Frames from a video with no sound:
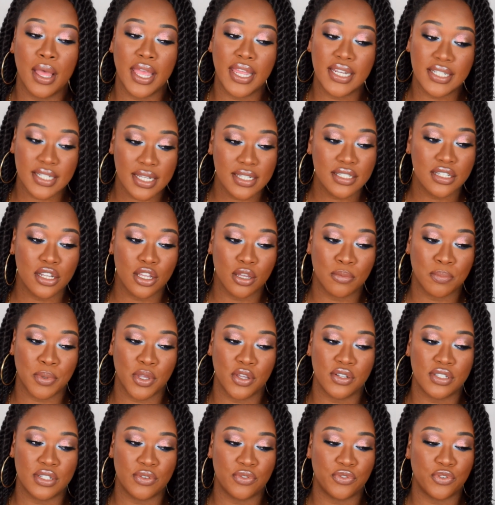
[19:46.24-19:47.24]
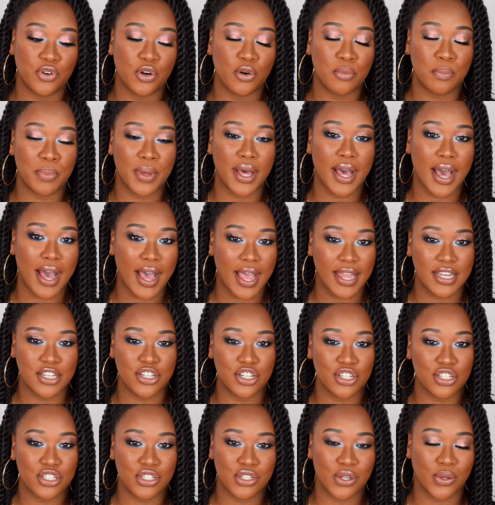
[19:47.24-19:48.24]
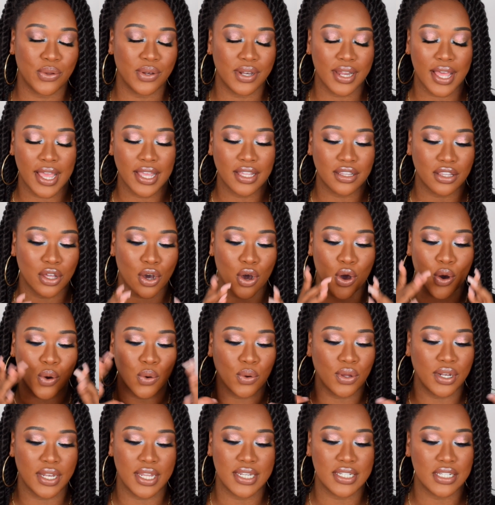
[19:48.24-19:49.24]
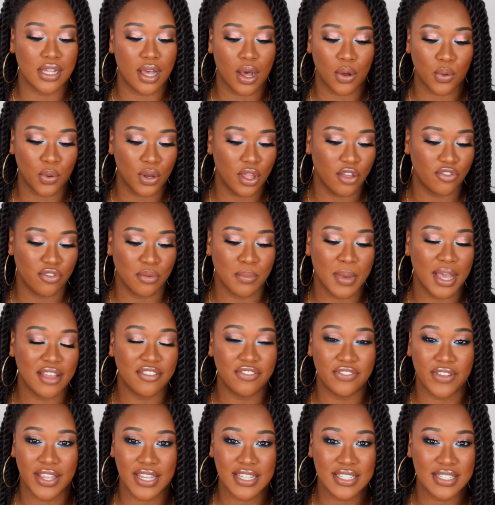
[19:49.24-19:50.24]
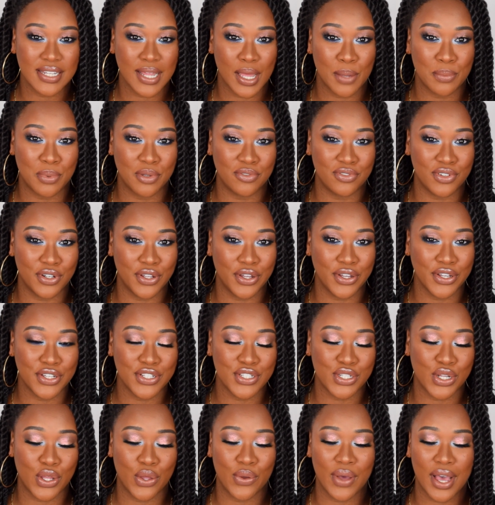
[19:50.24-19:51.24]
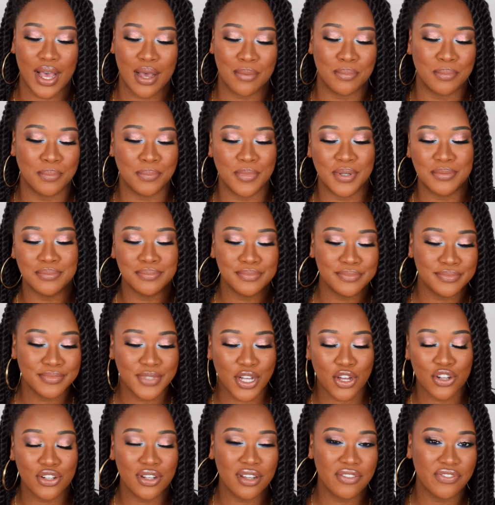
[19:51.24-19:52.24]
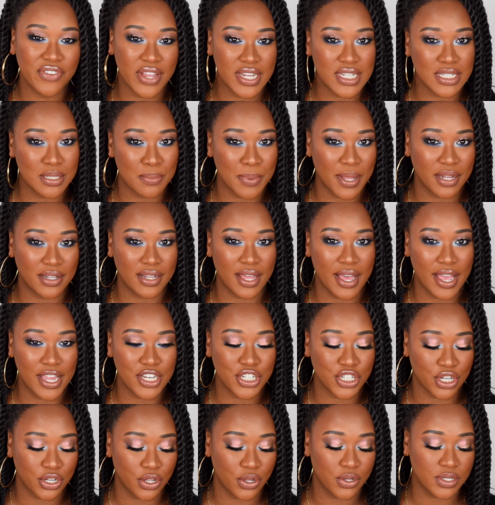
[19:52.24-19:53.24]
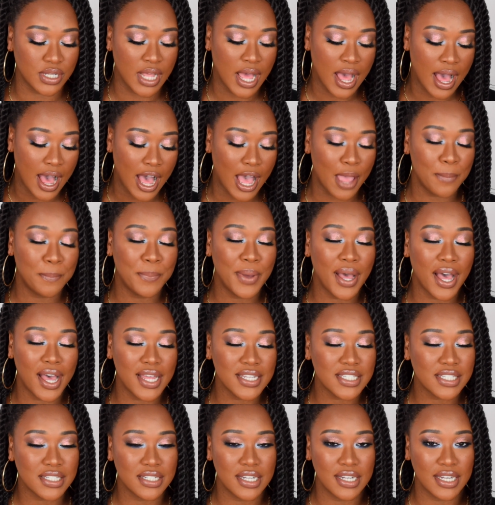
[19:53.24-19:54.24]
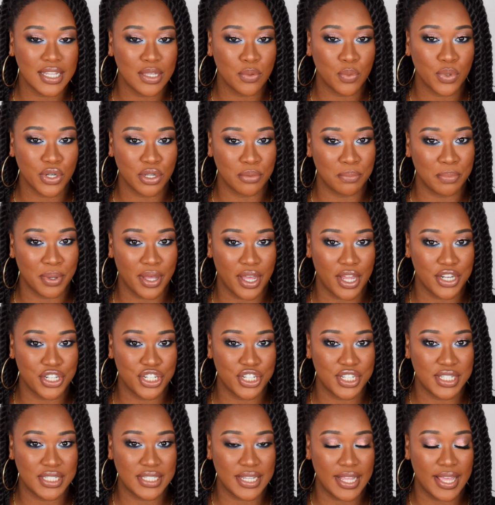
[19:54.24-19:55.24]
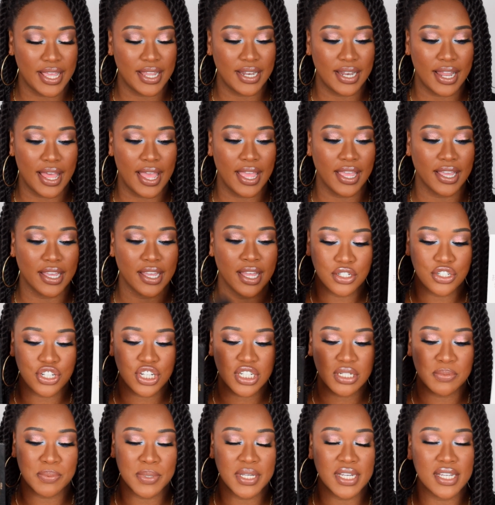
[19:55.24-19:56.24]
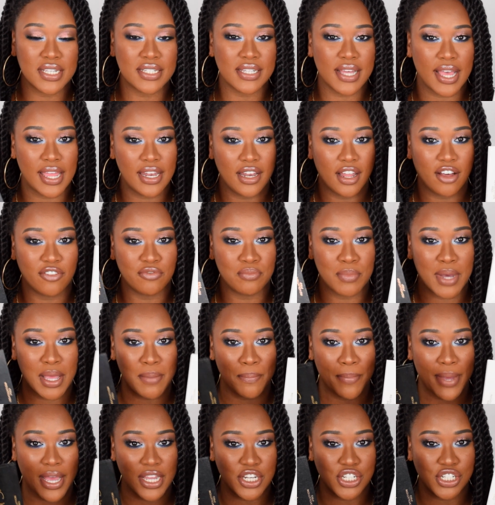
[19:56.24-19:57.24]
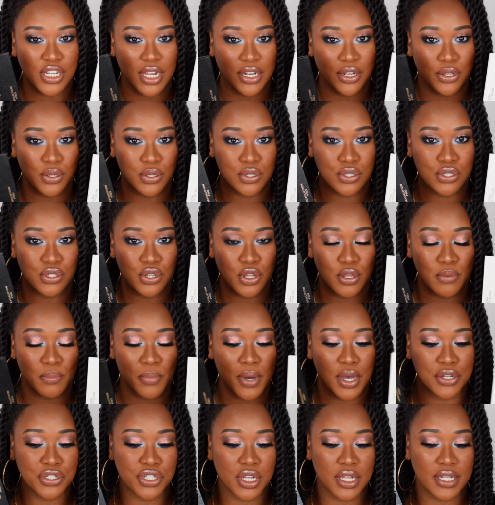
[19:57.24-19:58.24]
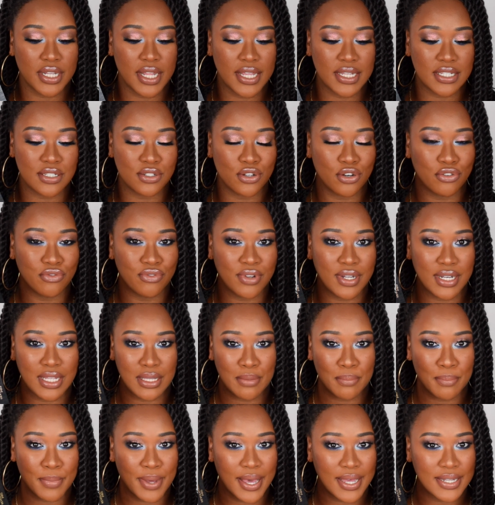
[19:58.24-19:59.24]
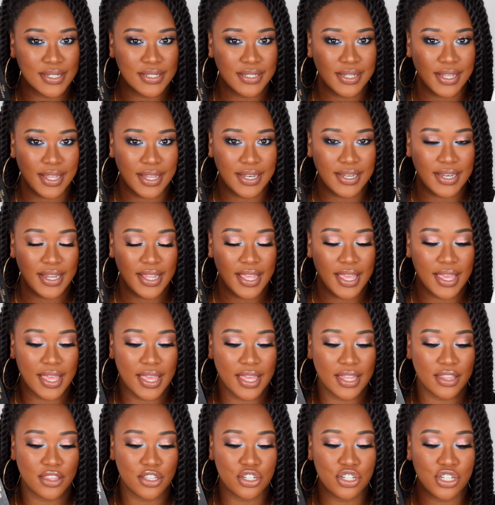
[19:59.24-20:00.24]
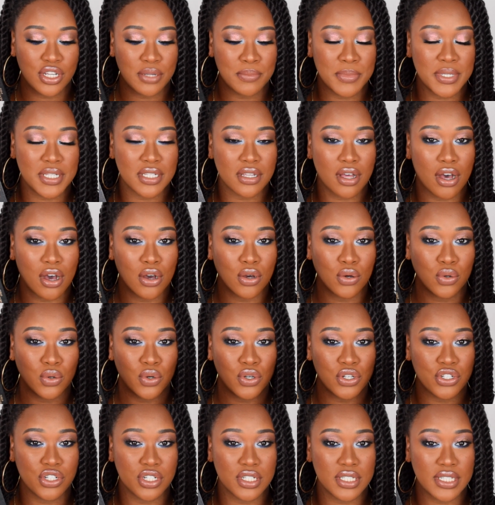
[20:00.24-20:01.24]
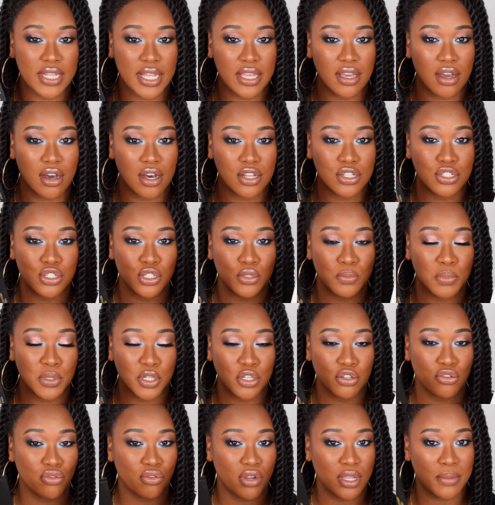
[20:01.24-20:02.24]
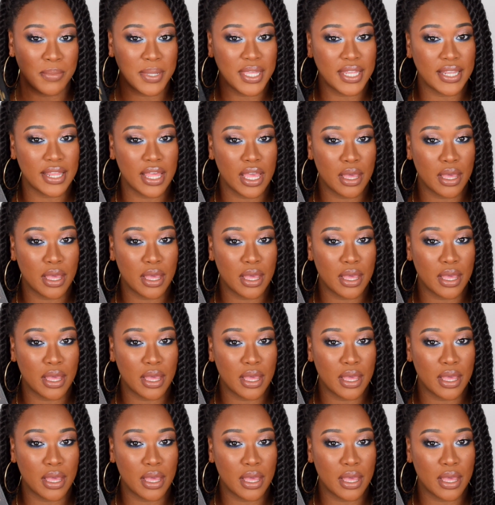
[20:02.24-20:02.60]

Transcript: It does look beautiful, but I just don't like the whole glitter all over my face type of look. So I'm mm, on the fence about the eyeshadows. I personally wouldn't purchase it, like just because I love my matte shadows so much and there's not really mattes in here. The shimmers are gorgeous. They are super creamy.